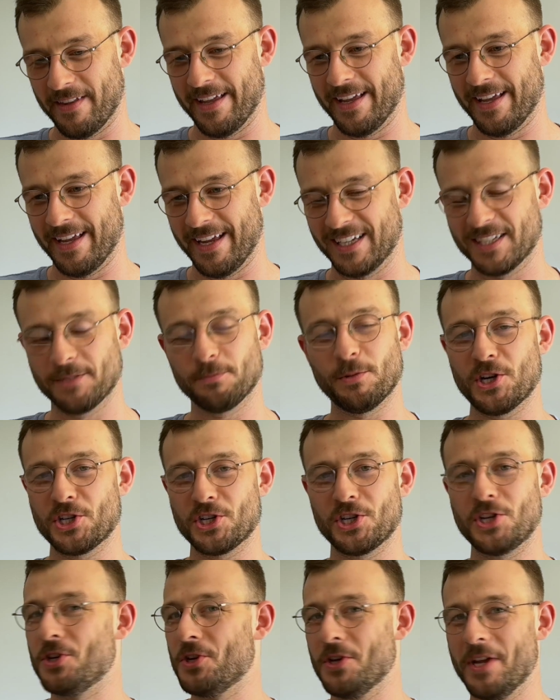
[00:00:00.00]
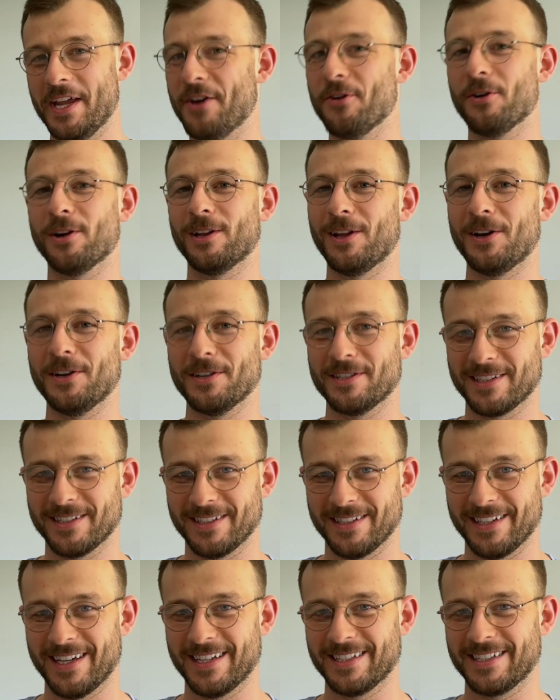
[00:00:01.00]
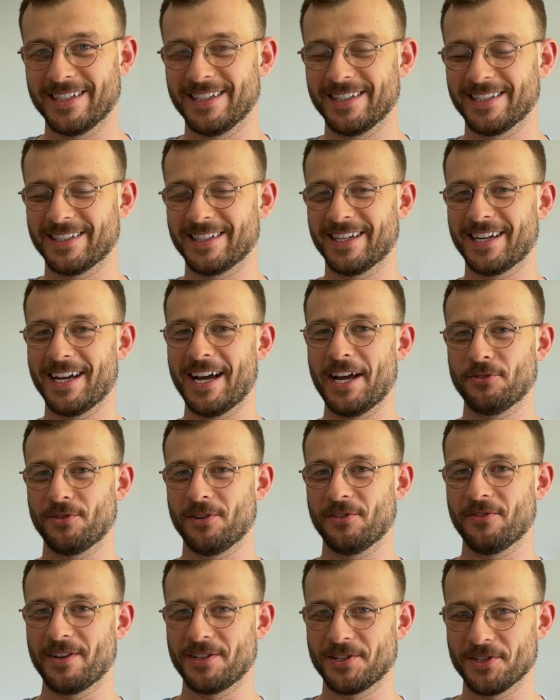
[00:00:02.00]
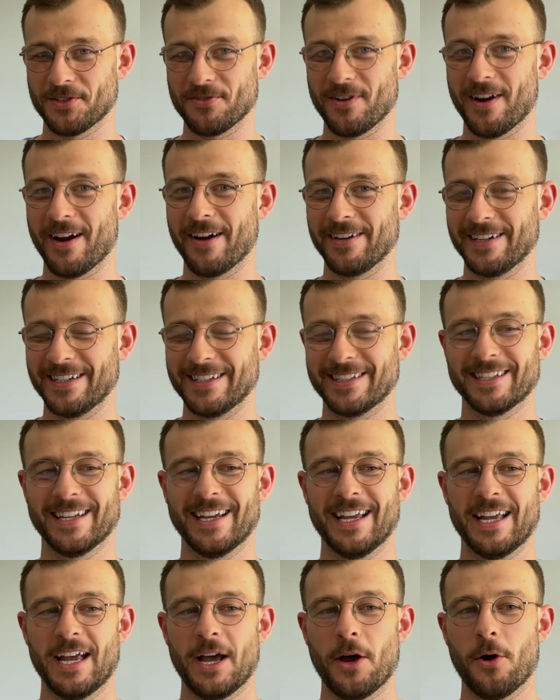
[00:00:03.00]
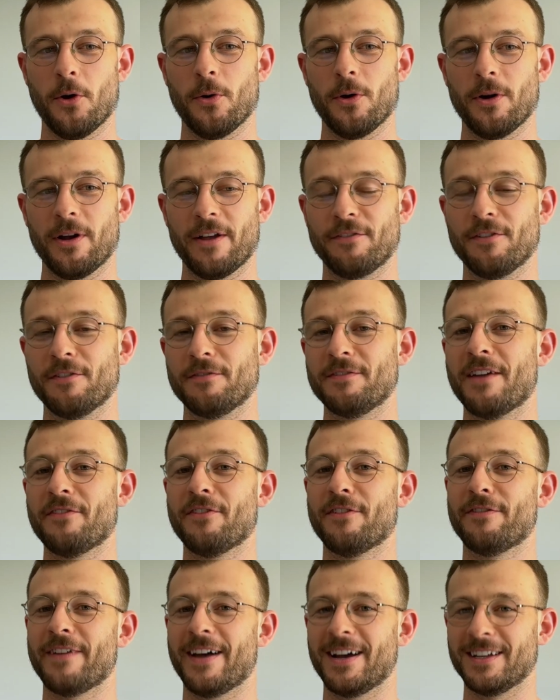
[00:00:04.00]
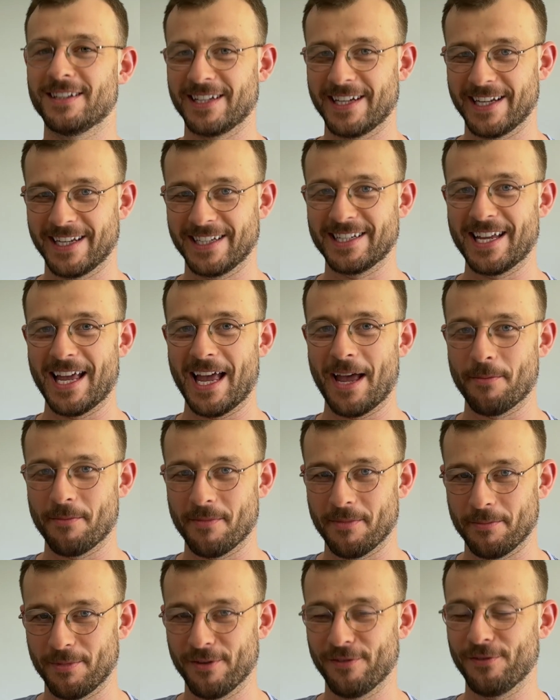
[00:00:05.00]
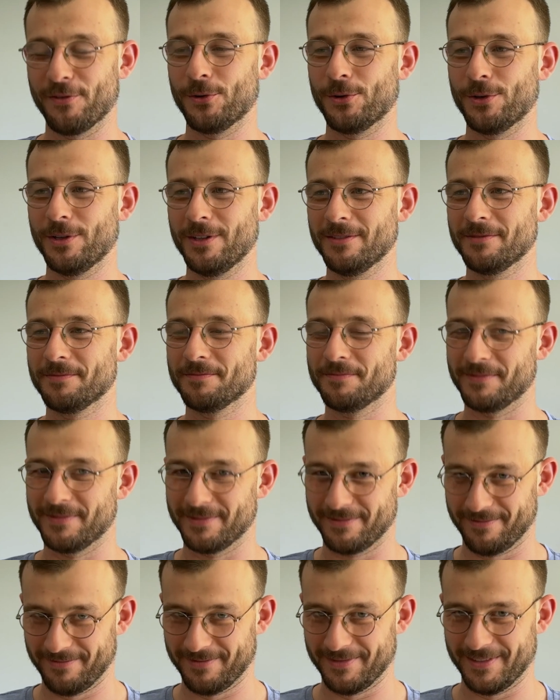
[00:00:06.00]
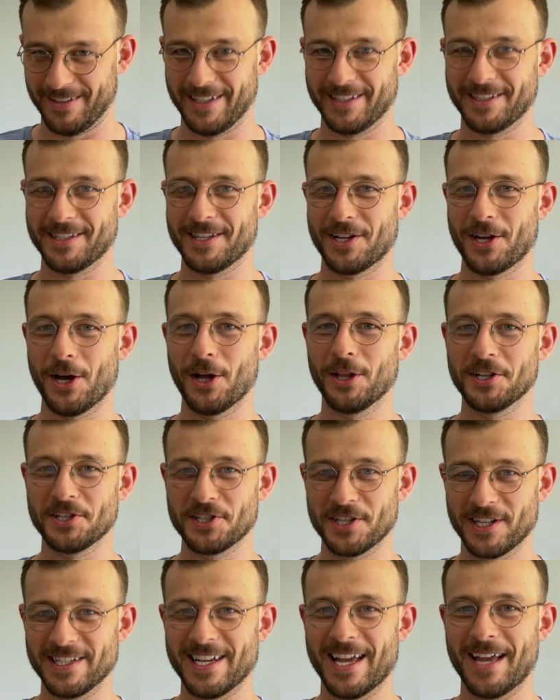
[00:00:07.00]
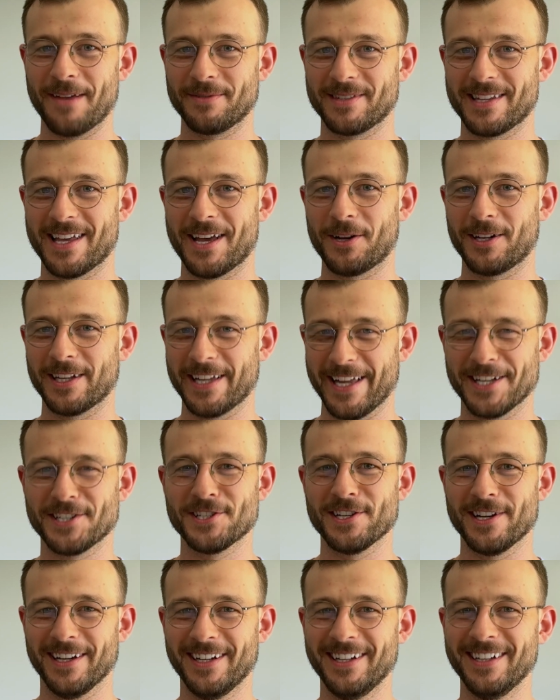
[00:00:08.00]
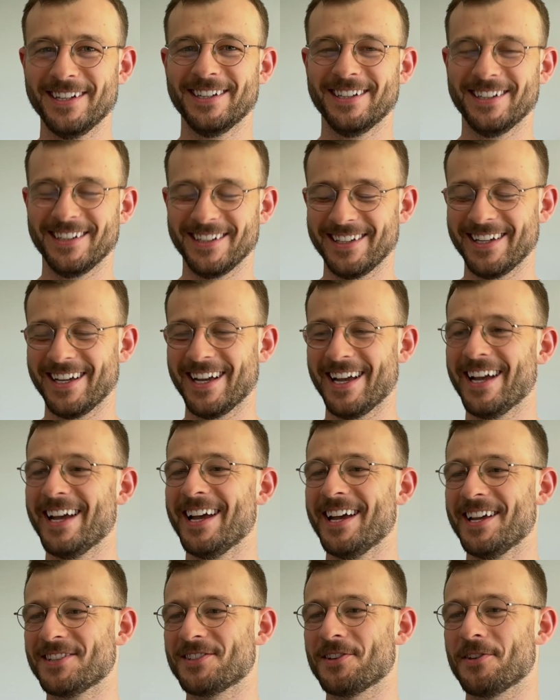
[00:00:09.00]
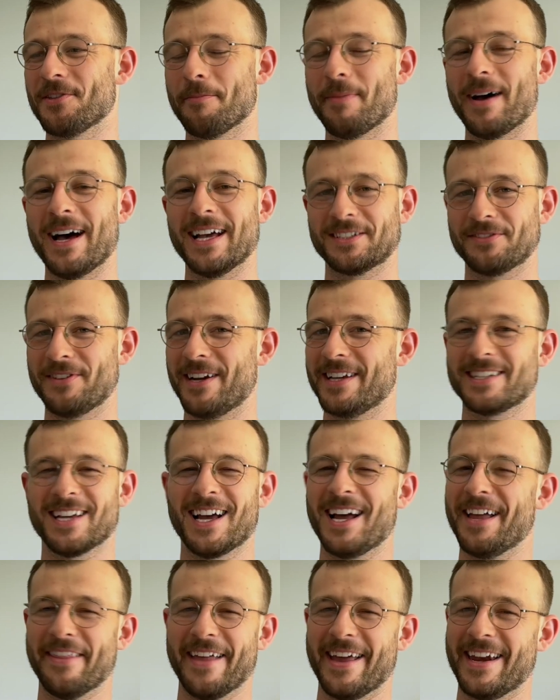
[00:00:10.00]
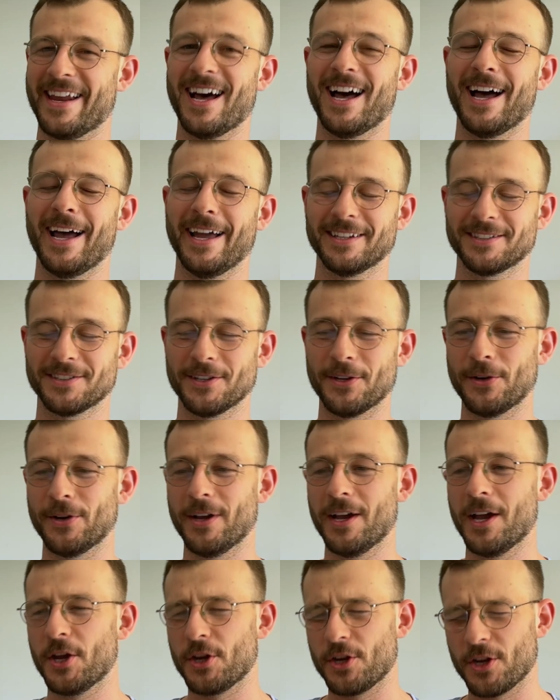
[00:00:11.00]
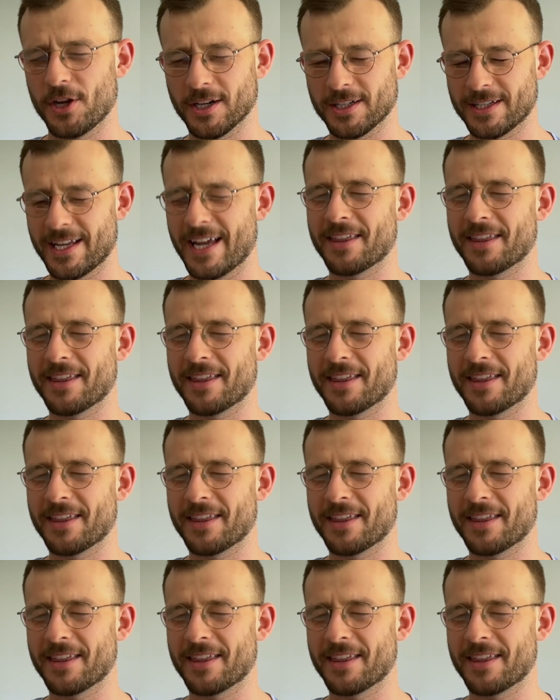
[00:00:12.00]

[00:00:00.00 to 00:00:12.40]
expression you hear a lot as a psychiatry registrar is, if you've never failed an exam before, it's the college exams that'll get you. So the pass rates aren't that high. So you got to take